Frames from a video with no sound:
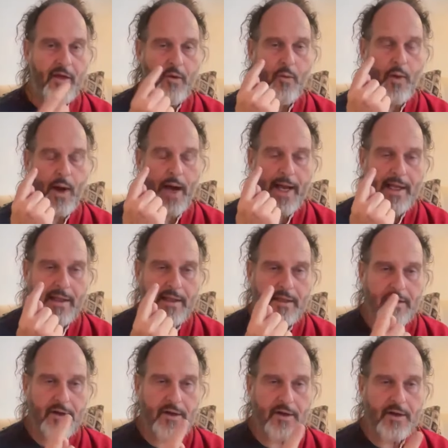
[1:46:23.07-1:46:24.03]

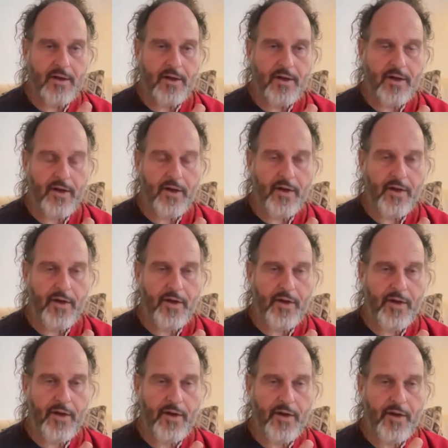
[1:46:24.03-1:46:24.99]
while
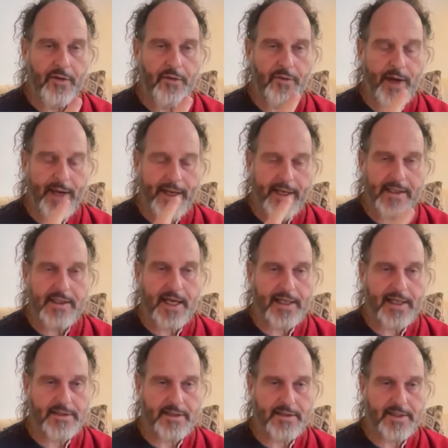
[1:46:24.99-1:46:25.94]

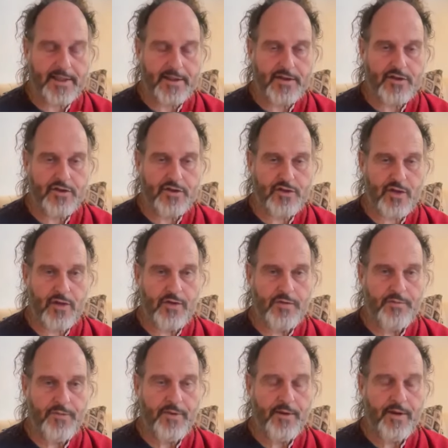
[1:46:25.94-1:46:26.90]
recognizing that it is
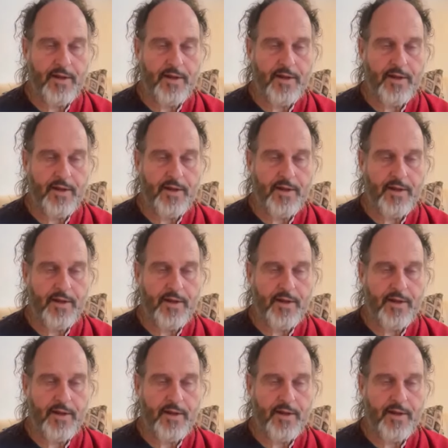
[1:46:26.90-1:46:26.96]
so,